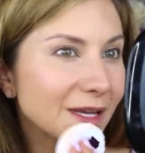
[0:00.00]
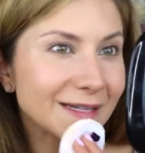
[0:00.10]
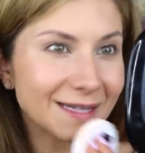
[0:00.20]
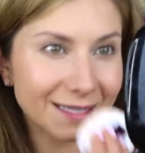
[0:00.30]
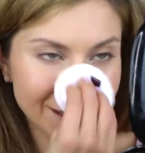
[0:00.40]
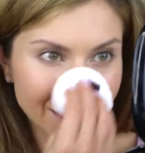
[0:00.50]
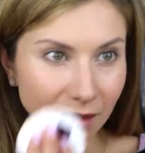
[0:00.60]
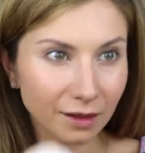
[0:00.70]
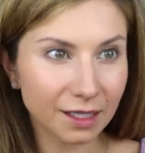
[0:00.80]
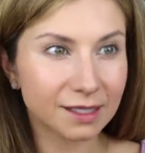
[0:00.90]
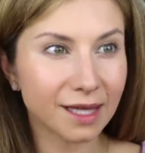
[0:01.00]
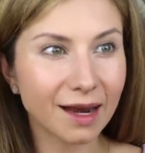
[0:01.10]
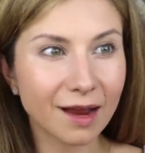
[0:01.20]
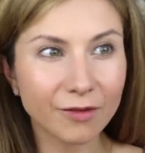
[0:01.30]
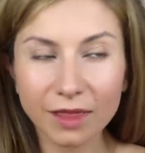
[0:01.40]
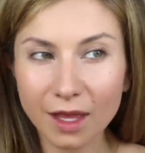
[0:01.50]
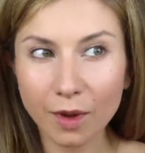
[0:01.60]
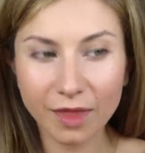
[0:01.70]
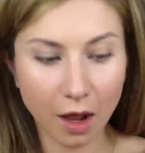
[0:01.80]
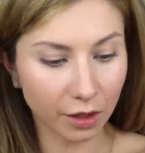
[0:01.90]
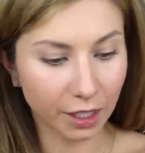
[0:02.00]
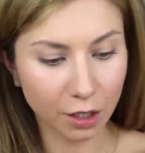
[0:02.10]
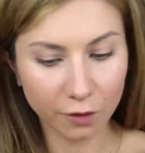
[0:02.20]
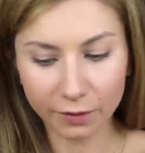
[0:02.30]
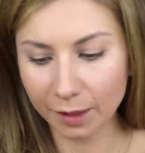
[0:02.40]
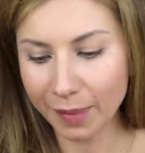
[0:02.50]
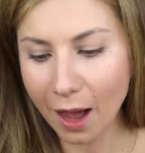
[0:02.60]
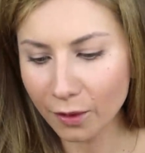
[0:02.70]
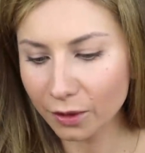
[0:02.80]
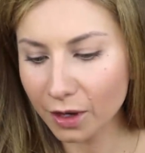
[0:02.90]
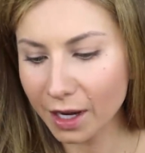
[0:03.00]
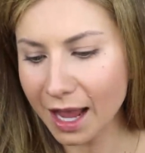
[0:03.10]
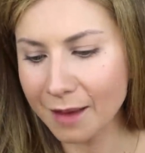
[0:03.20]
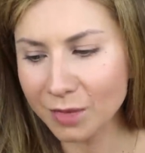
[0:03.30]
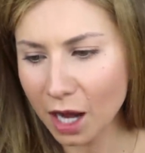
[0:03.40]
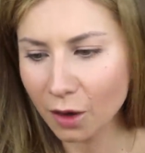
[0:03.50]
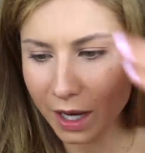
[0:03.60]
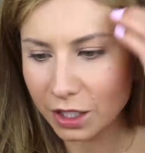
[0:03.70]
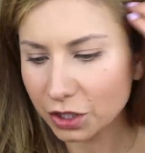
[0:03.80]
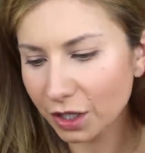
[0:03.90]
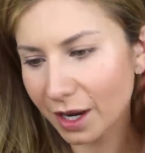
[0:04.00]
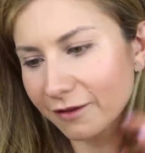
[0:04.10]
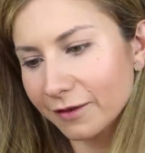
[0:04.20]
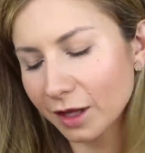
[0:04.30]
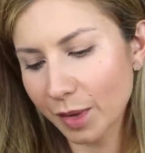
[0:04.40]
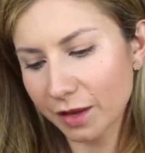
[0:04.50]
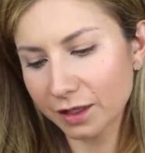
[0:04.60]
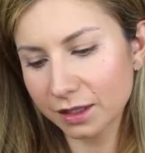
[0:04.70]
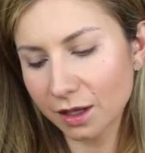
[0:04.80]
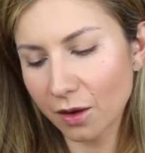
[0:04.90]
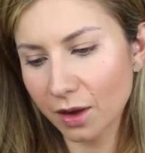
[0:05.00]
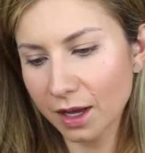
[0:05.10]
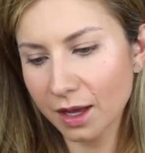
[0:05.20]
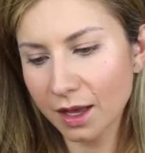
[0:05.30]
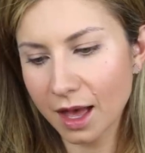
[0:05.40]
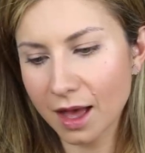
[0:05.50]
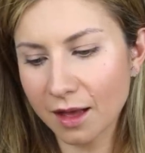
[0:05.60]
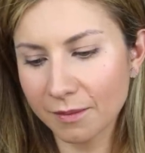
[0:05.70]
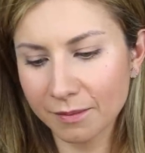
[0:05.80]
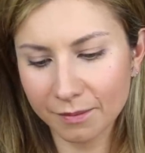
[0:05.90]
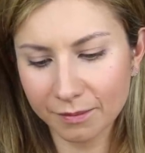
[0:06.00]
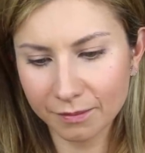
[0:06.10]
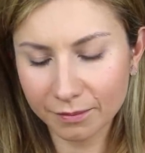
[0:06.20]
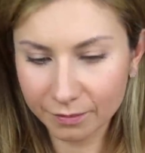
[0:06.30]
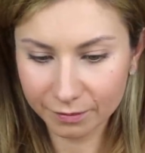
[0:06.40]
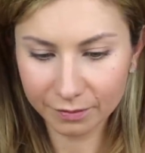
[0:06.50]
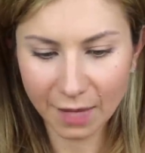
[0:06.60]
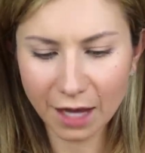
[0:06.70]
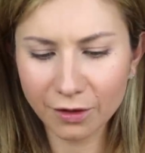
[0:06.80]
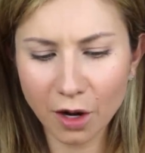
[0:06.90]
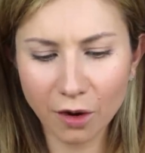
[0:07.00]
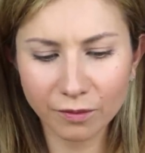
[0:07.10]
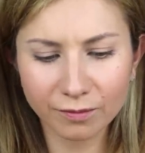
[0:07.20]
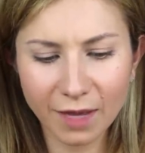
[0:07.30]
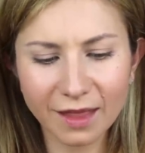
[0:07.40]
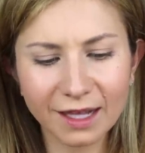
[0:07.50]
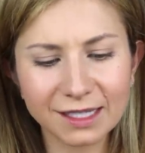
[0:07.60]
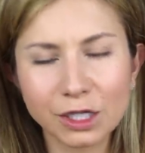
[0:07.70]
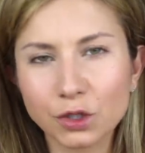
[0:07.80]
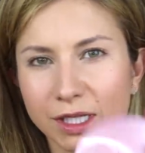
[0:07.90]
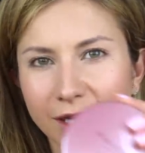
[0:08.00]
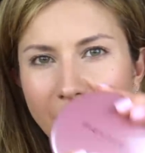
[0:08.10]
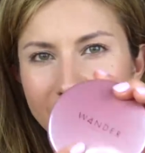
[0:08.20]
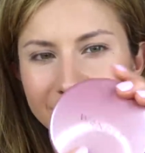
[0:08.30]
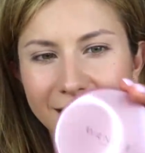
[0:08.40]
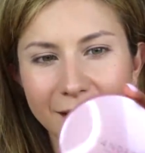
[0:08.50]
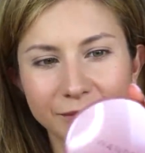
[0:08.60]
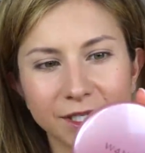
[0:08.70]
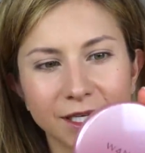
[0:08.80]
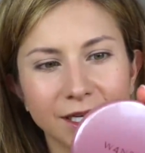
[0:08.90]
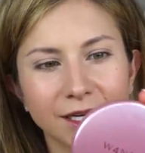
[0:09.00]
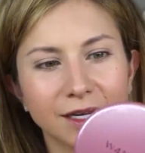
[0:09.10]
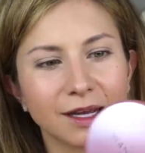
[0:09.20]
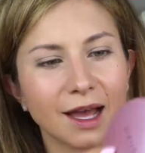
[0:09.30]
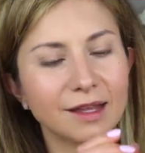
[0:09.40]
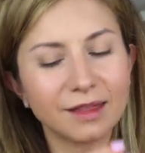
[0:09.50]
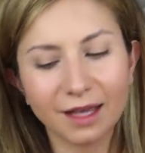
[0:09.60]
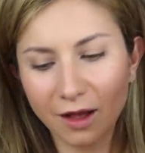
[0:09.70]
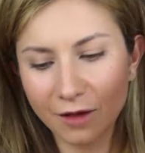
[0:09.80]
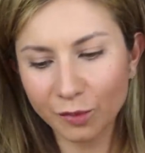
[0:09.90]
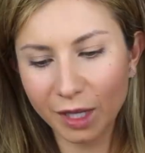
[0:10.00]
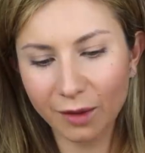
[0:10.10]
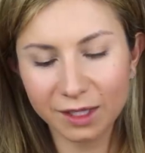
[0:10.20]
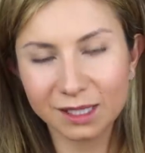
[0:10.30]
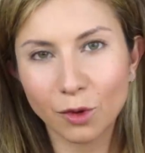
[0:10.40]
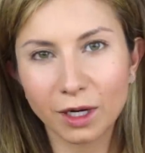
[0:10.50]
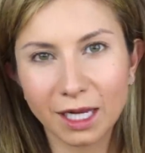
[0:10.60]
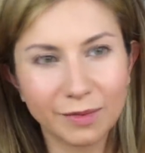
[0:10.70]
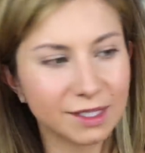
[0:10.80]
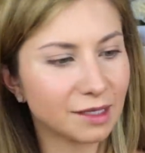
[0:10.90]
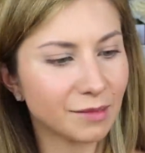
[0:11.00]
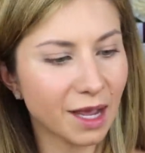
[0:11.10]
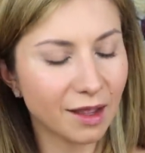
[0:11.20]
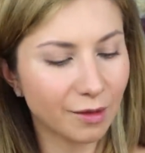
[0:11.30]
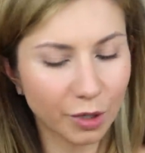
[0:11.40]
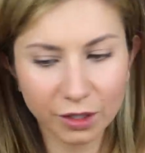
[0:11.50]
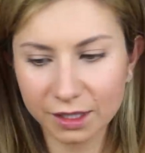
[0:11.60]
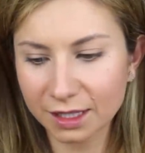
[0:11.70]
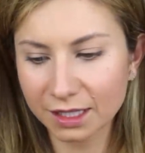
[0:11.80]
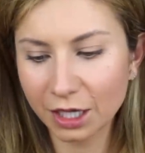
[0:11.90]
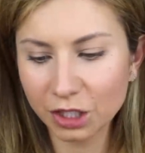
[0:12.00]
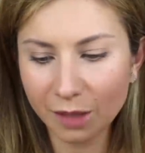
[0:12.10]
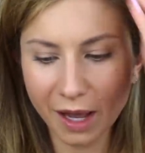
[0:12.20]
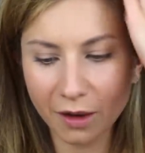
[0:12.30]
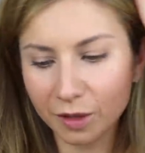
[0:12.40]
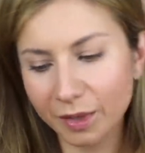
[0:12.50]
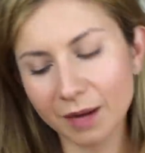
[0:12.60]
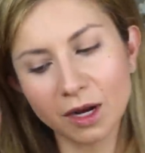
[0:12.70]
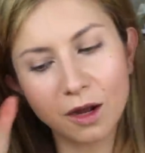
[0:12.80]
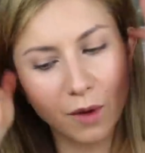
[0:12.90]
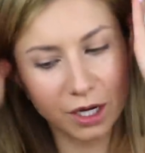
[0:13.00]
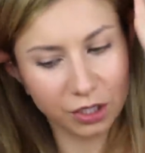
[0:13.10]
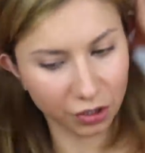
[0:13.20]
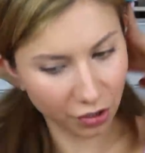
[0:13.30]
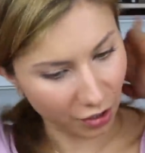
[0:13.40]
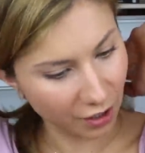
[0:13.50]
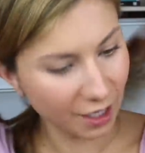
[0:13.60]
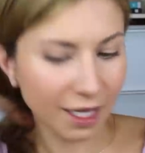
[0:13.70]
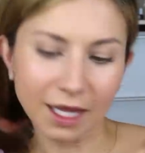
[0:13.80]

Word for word: It did subtly set everything without looking overly powdery. I'm not quite sure how I feel about this though. Um, I don't know. I think it's an interesting concept. I think I'll have to play with this more, keep this in my purse as a touch-up powder, but I'm not quite sure